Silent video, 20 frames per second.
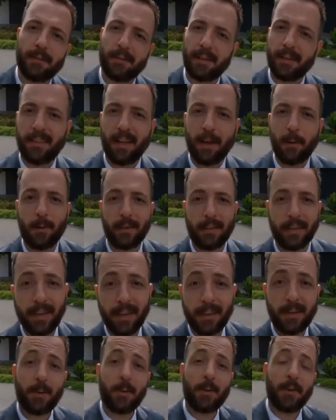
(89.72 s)
building that will
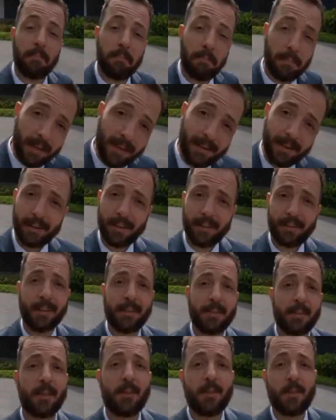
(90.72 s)
get your immediate
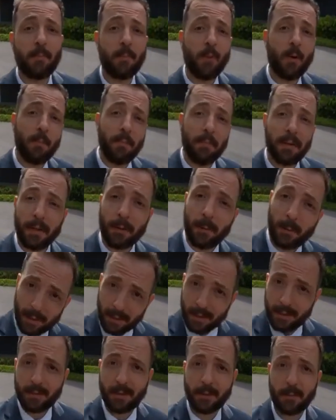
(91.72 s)
attention the moment you
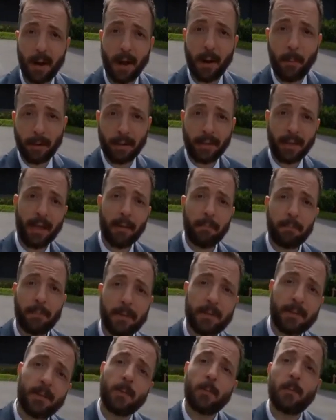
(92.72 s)
enter our
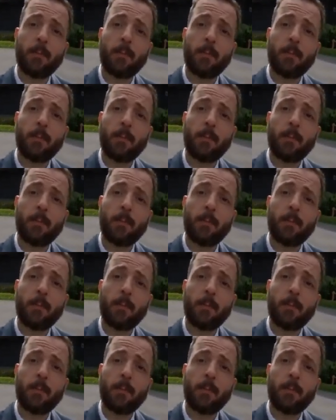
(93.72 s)
campus